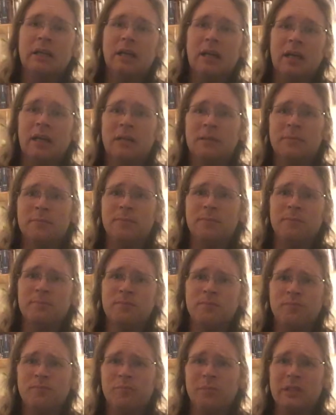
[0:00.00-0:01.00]
Um,
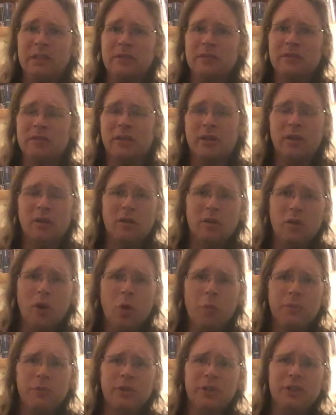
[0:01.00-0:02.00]
but uh,
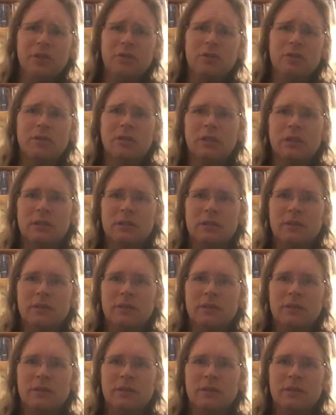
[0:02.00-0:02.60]
hopefully you'll